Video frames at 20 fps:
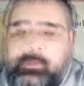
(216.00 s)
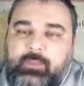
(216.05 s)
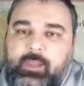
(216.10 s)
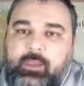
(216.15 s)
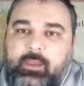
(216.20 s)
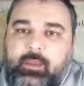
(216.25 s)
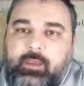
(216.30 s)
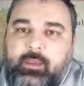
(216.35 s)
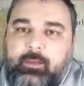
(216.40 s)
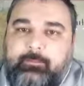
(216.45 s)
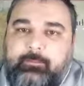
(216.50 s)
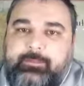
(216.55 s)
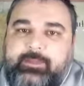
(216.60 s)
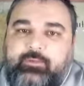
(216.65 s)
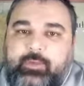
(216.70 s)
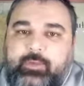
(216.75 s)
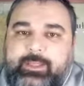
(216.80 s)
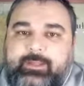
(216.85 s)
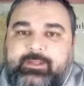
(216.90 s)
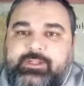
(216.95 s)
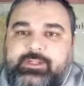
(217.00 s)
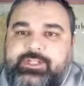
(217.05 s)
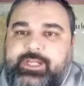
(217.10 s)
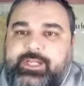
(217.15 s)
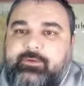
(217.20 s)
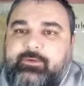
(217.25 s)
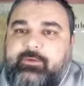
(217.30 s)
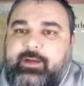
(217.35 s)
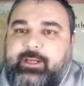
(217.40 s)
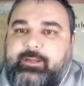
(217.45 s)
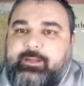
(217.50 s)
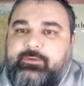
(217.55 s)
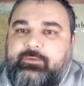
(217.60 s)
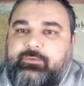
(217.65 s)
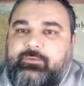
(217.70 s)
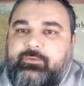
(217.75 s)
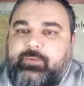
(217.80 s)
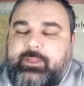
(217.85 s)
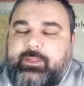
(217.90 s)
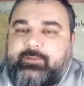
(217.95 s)
Between January
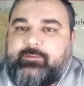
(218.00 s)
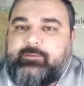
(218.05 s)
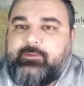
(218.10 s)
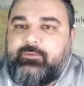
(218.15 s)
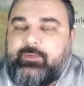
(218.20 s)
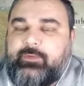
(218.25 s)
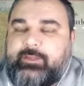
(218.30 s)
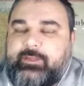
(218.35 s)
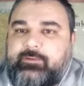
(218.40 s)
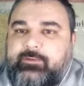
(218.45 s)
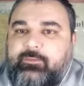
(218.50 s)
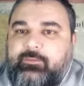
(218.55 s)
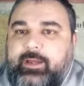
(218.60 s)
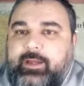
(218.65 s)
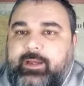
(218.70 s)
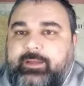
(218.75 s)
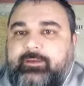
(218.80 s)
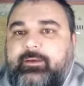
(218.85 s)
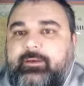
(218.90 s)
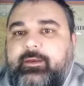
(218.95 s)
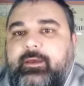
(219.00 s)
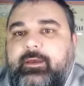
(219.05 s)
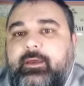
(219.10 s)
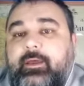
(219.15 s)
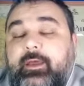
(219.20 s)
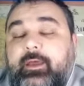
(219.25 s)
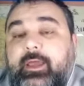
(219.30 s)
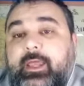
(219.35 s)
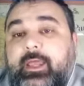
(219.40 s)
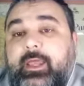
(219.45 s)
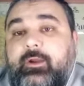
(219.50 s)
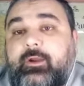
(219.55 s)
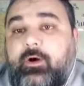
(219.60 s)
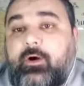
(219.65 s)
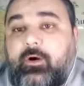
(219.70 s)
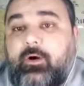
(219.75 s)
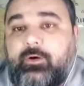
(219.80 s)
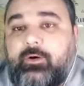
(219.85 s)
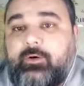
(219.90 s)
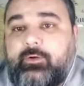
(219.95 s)
2021 and
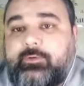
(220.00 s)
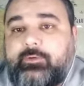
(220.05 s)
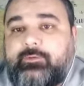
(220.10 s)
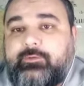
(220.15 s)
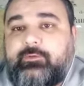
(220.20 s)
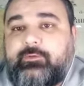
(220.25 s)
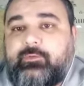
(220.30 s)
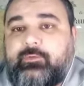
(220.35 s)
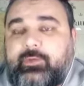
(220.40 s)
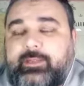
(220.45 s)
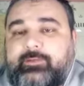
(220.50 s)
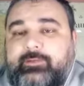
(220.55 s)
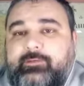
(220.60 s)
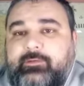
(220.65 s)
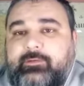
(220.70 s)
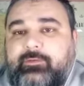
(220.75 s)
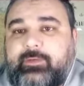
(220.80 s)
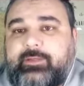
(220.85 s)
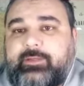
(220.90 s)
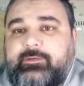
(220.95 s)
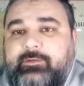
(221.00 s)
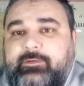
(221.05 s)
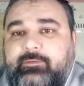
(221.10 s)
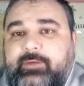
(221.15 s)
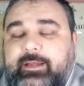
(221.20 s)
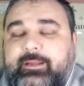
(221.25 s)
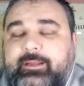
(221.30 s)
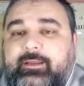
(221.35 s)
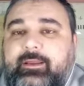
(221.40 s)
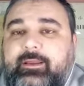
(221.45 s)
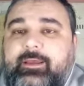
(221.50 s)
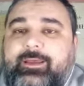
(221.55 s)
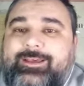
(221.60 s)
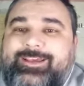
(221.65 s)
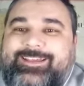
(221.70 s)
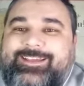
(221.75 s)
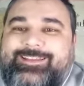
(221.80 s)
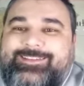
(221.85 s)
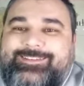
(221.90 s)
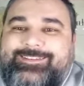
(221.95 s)
August 2021,
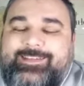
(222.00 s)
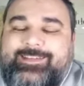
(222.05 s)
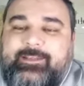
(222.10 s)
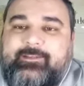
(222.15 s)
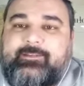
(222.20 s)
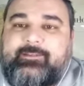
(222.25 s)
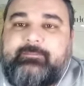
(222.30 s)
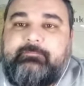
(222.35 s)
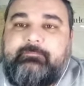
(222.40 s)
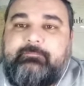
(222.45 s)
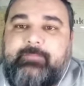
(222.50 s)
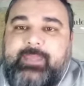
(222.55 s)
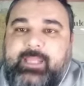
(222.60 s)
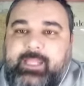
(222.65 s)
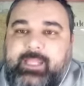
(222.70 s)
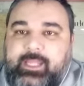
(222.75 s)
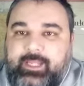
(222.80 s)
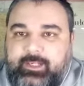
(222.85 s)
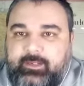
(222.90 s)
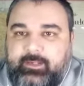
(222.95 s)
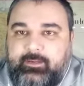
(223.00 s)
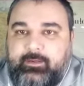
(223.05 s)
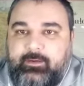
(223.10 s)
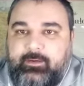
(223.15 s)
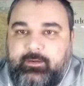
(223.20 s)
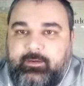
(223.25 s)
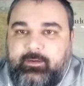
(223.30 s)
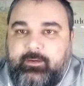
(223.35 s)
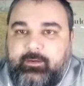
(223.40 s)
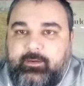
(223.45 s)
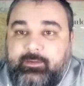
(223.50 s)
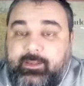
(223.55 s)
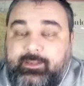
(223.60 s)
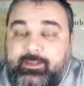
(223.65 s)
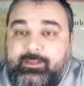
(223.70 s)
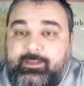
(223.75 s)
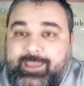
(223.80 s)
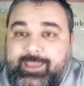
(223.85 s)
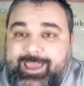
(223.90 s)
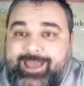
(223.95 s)
6 million,
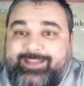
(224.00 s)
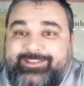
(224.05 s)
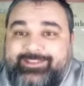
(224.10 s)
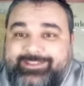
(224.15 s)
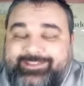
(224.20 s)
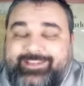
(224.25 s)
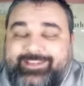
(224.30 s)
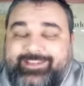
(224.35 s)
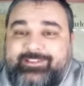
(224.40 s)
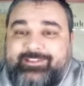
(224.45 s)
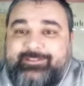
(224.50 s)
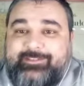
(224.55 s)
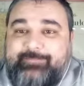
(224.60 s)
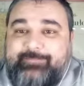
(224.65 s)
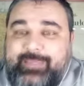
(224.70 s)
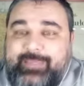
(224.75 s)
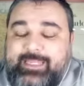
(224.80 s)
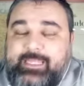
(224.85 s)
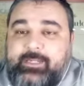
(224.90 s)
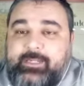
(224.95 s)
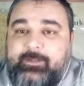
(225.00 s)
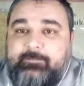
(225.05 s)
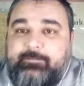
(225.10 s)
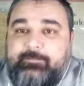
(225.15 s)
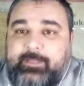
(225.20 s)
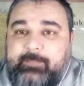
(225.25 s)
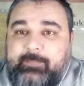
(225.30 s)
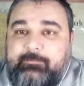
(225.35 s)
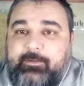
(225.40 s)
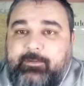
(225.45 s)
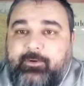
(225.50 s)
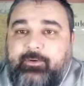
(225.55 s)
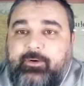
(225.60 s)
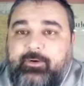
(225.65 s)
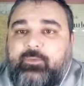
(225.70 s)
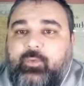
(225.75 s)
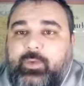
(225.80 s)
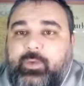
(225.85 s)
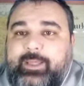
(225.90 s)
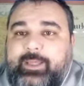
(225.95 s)
6 million people
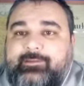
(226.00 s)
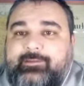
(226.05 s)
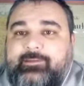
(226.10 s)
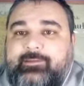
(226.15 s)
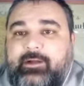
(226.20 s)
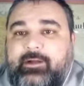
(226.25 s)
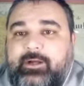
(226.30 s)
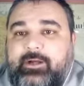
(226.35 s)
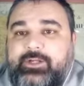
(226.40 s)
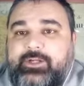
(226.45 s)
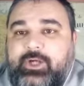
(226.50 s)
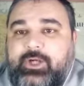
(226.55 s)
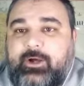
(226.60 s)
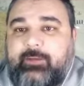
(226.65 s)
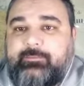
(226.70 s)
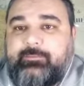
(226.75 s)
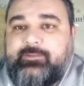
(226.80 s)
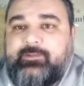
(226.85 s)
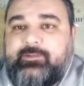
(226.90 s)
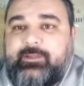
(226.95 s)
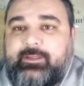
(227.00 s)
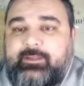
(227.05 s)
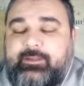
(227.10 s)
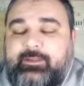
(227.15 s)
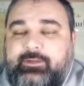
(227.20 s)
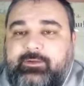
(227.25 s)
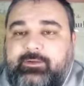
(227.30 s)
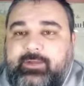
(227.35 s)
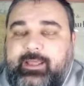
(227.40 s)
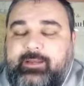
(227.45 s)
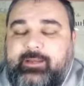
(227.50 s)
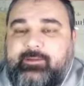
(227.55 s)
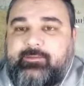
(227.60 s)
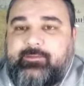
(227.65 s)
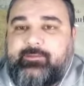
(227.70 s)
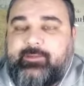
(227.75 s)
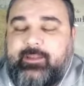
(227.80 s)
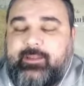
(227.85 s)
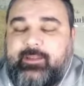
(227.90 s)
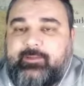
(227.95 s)
quit their jobs in the United
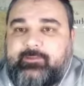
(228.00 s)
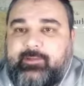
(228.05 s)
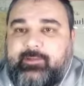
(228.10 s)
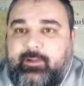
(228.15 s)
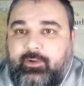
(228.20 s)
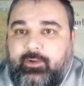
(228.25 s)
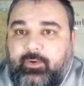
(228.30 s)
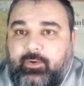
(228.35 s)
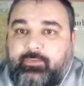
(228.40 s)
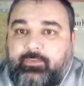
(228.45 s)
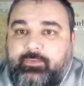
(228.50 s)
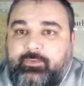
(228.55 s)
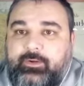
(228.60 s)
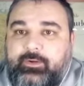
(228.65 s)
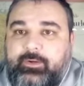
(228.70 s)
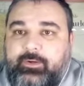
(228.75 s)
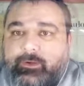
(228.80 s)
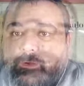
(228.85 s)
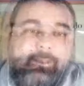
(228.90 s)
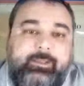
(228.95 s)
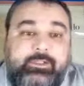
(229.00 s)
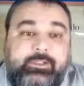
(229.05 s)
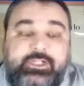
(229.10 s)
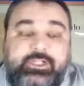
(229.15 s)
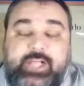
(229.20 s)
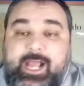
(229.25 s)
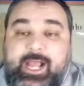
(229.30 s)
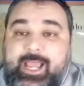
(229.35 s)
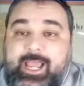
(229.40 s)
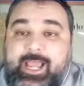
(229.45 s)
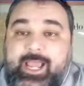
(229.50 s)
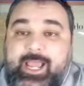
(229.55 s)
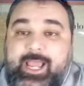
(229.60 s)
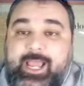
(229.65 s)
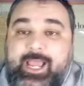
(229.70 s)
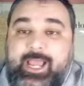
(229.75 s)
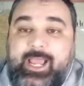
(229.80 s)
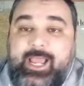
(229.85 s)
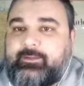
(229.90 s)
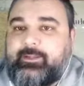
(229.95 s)
States alone. In
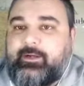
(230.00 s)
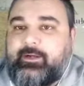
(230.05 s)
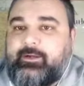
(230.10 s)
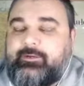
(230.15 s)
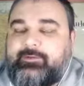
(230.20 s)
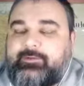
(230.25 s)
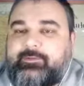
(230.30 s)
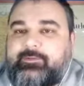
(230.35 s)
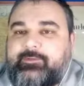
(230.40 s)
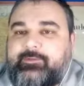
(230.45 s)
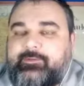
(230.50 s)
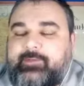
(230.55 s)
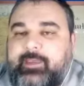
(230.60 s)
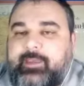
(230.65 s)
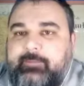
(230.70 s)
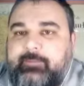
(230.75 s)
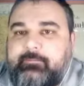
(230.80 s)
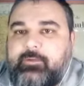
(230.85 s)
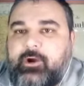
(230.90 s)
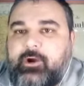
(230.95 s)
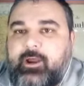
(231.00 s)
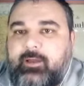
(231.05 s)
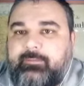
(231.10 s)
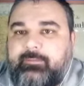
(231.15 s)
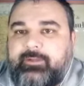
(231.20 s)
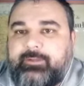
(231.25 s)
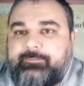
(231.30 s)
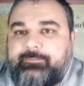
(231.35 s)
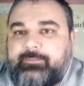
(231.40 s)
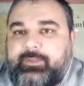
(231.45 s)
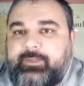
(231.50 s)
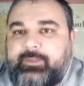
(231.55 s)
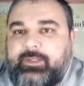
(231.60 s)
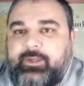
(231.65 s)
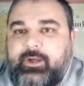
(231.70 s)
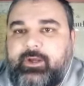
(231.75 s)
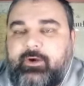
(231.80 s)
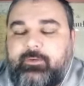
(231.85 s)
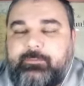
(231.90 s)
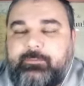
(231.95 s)
China, there is the same problem.
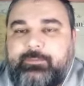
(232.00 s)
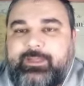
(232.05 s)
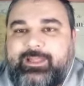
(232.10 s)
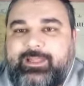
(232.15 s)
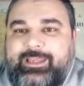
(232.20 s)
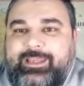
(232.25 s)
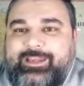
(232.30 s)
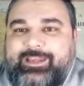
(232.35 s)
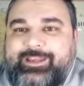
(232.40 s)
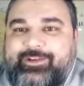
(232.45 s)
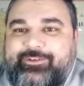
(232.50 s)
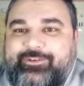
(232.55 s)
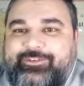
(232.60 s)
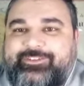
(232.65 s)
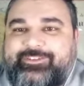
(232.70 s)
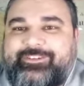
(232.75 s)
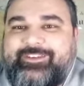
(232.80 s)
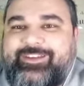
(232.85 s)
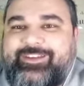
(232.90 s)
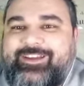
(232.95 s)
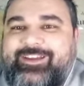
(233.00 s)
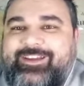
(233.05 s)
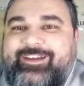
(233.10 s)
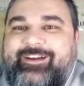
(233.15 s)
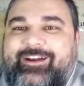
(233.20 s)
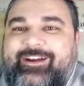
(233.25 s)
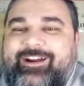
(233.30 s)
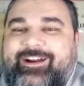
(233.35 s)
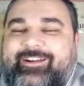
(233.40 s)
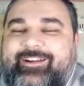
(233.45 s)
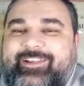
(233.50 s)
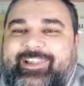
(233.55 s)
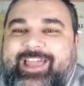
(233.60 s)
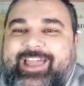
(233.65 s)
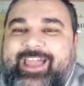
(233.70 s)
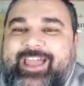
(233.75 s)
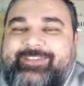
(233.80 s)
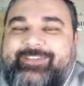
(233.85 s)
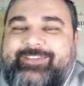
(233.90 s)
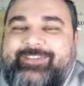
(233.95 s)
Millennials are
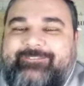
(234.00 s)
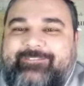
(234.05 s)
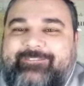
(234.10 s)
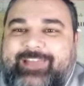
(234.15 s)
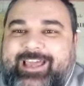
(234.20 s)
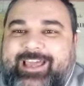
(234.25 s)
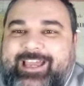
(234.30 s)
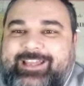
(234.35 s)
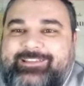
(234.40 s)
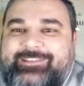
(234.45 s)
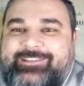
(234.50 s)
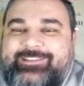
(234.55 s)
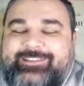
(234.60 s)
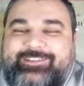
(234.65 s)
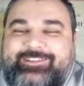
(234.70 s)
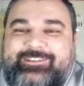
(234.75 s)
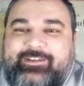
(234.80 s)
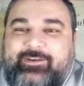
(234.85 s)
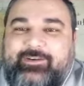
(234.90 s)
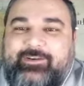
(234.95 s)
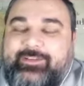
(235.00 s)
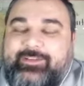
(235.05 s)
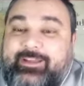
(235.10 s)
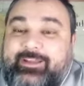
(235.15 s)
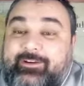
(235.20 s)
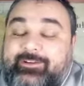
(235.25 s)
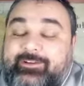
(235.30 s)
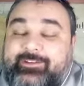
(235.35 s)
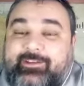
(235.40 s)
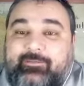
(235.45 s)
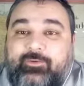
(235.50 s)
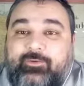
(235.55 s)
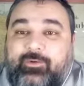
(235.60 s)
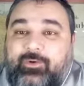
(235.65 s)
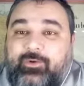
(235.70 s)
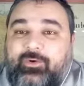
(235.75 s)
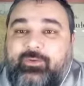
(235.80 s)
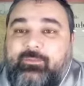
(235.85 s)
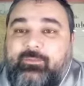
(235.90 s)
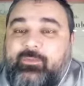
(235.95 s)
lying flat. So there is a
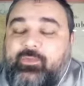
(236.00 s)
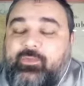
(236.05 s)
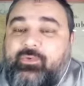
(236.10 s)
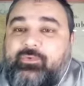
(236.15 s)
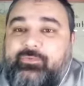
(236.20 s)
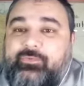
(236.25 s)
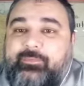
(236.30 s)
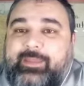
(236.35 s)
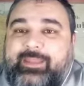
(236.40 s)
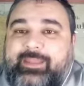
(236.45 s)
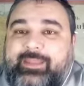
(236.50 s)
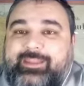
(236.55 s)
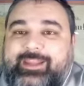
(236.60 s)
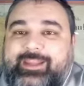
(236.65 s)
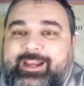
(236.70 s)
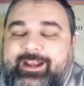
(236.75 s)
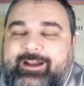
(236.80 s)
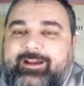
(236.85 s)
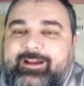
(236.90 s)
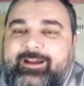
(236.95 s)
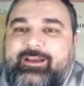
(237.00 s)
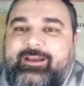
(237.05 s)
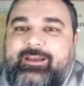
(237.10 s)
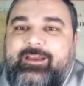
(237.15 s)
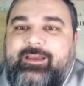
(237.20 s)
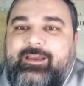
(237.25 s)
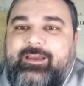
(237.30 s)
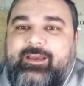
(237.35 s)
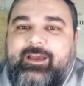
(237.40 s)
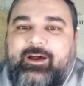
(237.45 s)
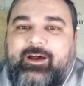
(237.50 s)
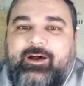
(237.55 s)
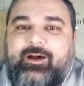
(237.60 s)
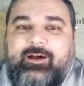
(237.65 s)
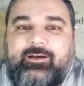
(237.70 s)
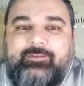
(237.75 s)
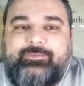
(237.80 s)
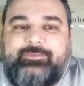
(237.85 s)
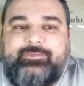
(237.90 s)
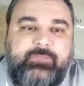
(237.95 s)
whole movement there
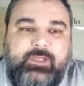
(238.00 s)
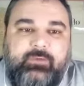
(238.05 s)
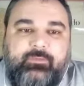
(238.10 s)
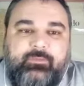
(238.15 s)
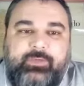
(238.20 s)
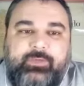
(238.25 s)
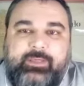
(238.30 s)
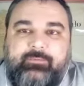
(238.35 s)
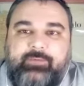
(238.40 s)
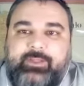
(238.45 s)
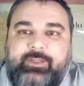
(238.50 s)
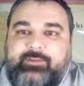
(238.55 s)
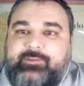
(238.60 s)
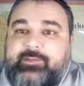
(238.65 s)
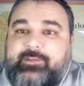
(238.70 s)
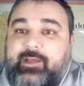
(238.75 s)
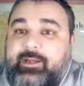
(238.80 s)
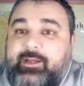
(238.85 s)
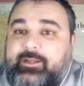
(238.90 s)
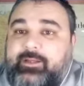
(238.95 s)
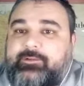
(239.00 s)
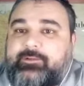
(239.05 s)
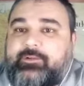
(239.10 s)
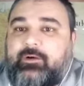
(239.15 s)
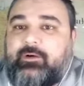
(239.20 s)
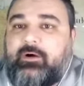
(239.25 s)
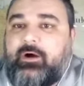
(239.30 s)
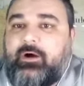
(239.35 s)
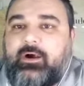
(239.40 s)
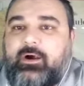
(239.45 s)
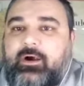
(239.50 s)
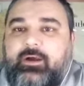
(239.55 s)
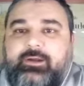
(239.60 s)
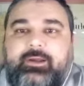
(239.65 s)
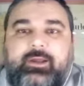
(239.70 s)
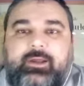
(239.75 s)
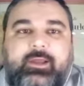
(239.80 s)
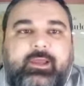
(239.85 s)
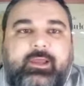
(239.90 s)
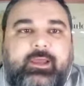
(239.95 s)
of we studied so hard,
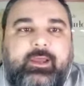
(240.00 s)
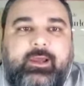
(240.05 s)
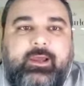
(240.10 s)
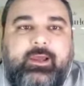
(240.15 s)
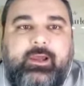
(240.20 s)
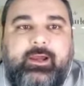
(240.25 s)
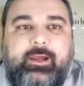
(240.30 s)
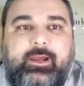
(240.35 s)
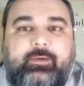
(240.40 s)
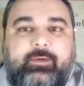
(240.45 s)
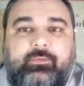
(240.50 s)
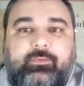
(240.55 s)
we